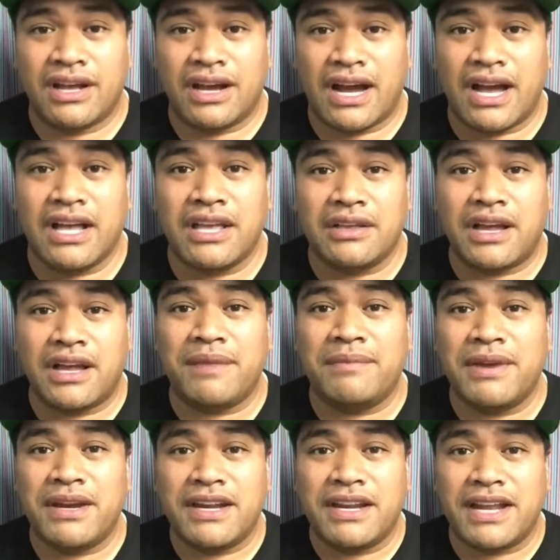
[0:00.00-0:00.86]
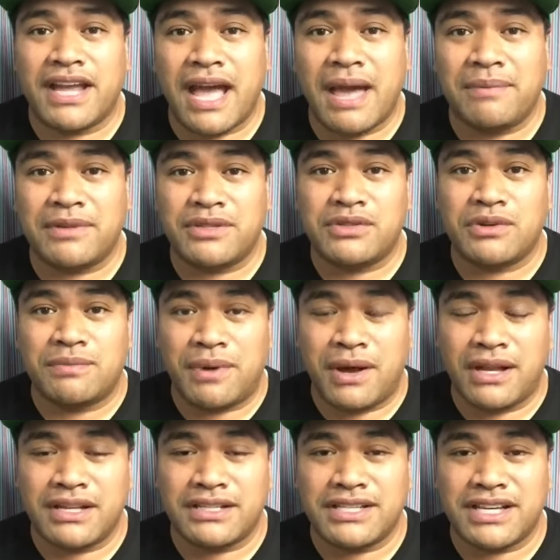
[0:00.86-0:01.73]
I made it a habit to
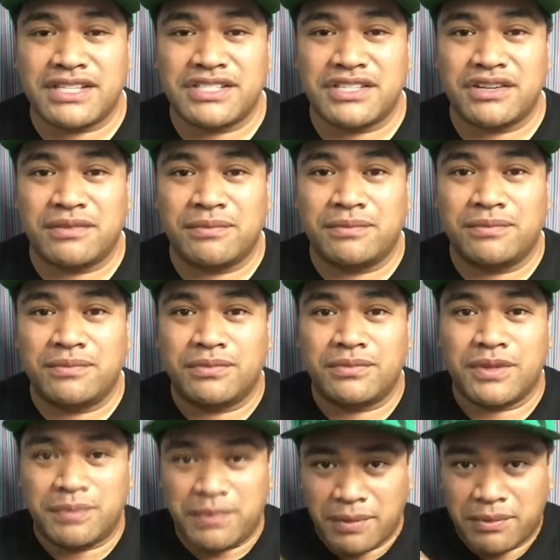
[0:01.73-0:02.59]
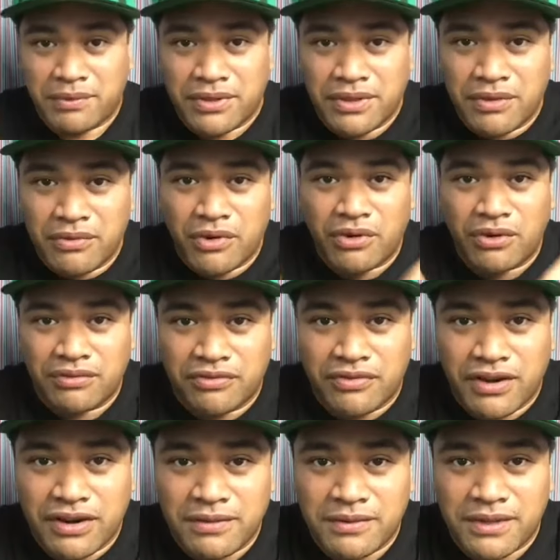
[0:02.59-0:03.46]
apologize to the people in the row in
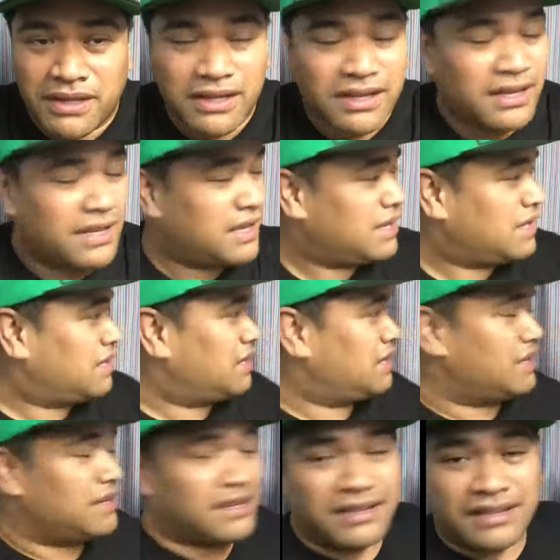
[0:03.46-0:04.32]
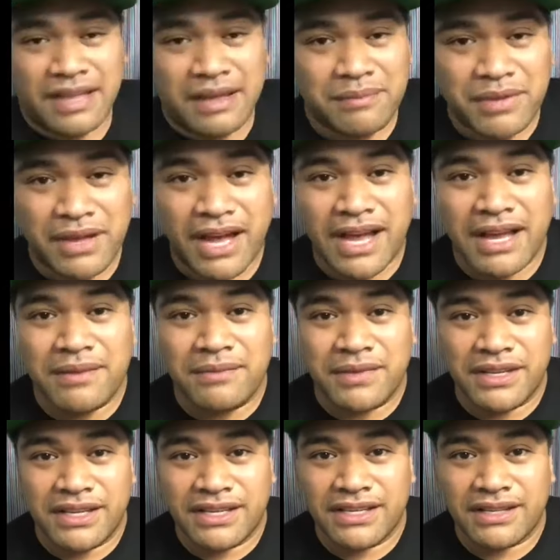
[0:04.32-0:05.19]
front of me and behind
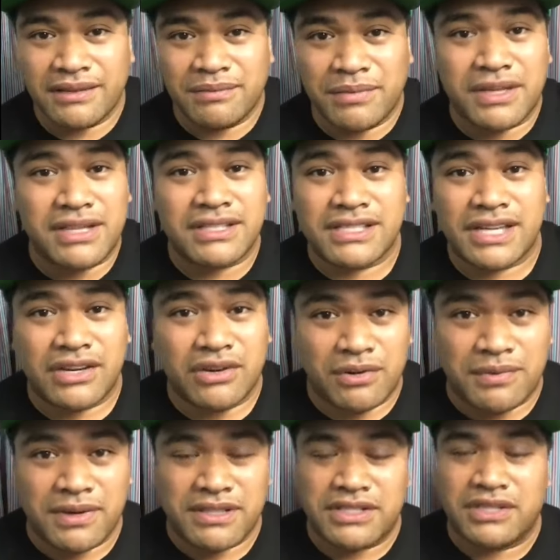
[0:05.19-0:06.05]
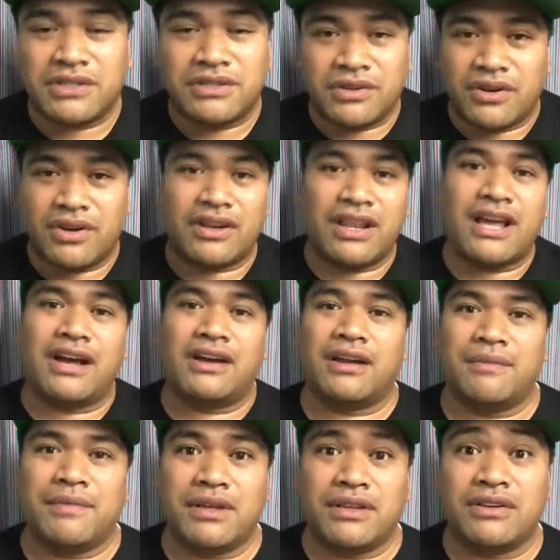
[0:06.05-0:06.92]
me because I know my children are
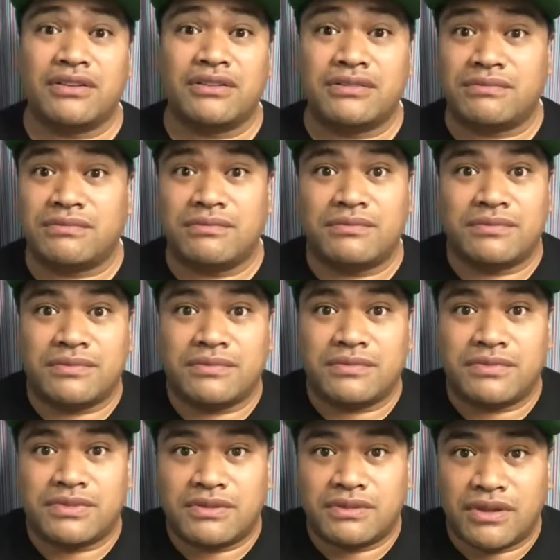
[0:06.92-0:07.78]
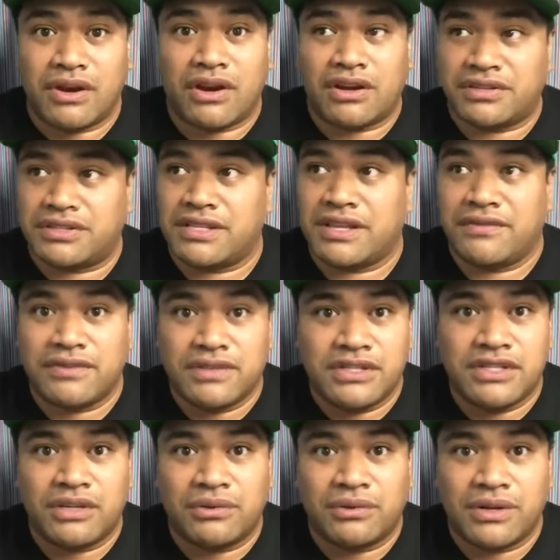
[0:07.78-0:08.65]
loud. I mean, there are seven
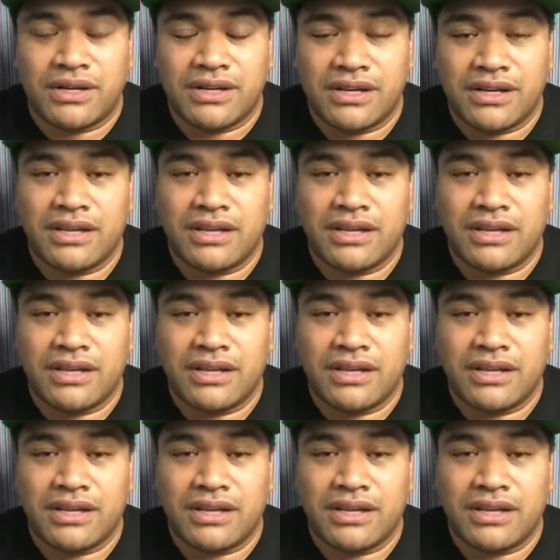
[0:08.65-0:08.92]
children.